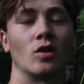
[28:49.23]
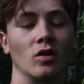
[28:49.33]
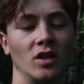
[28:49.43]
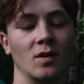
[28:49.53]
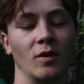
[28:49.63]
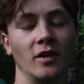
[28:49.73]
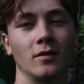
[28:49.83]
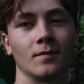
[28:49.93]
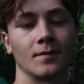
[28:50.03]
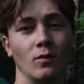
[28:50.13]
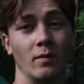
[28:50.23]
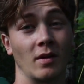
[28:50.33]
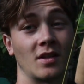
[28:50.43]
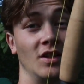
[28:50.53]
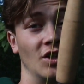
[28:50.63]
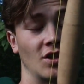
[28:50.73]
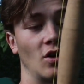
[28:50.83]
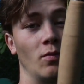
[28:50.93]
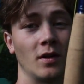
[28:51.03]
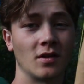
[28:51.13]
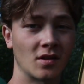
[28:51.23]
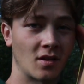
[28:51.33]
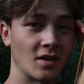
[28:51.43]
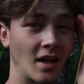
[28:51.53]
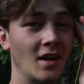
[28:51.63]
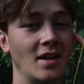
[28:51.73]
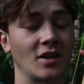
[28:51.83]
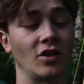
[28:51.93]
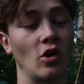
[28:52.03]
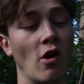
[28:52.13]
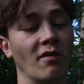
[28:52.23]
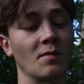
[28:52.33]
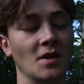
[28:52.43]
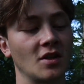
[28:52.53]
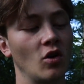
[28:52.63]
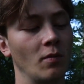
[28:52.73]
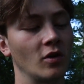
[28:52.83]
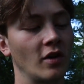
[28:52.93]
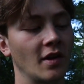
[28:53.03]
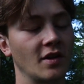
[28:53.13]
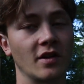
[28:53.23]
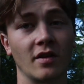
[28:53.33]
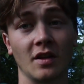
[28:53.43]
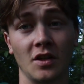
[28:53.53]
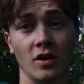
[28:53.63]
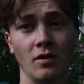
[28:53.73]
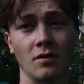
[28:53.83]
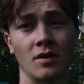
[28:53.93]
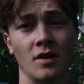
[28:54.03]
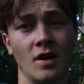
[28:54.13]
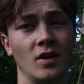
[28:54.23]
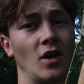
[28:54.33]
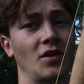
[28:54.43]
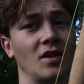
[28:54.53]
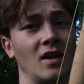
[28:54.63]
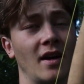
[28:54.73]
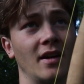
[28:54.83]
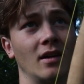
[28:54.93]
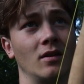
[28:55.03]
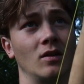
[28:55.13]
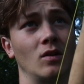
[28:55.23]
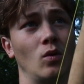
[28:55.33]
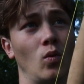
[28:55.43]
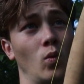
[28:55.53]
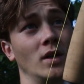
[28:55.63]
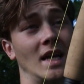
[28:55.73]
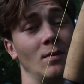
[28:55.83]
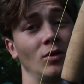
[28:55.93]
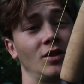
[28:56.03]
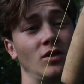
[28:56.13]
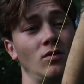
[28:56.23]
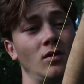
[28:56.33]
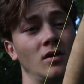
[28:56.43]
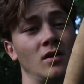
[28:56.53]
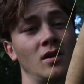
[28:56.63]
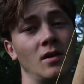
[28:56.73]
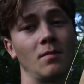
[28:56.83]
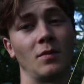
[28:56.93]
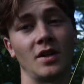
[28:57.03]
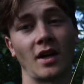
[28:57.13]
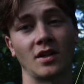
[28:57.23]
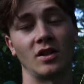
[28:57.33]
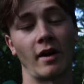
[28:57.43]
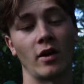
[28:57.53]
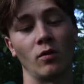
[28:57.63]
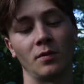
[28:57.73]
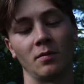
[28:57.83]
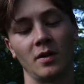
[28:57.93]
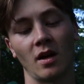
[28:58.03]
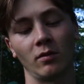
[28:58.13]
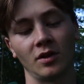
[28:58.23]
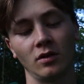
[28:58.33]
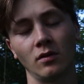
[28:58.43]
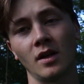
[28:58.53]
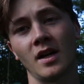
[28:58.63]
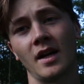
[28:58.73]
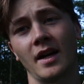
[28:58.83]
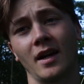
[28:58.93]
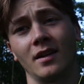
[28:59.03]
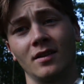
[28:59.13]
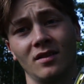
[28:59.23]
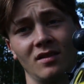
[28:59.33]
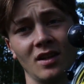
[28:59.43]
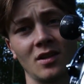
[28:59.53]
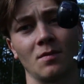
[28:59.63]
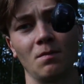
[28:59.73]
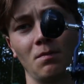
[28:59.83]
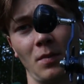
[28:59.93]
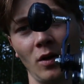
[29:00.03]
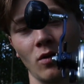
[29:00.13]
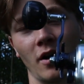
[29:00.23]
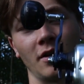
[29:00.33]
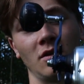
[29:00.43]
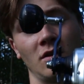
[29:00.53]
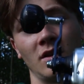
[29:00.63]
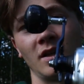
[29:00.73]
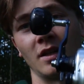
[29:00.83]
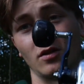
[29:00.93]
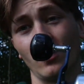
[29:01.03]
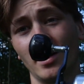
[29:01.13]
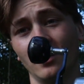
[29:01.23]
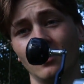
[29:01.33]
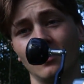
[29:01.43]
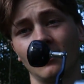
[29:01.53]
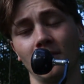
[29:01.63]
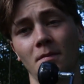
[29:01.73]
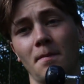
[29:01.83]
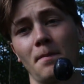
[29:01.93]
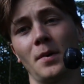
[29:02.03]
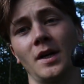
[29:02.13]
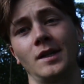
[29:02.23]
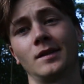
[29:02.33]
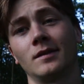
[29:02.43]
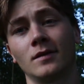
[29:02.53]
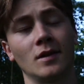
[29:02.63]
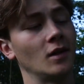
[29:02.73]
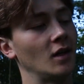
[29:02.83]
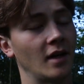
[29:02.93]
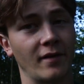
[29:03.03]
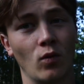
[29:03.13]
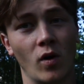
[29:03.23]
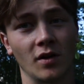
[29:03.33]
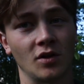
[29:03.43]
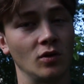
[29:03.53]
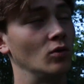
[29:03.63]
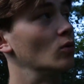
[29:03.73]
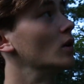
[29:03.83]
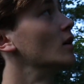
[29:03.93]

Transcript: early spring when muskie just opens, because I didn't actually go out for muskie opener this year. Not that I was able to, but next year I hope to be able to. And this big rod is great, but if I want to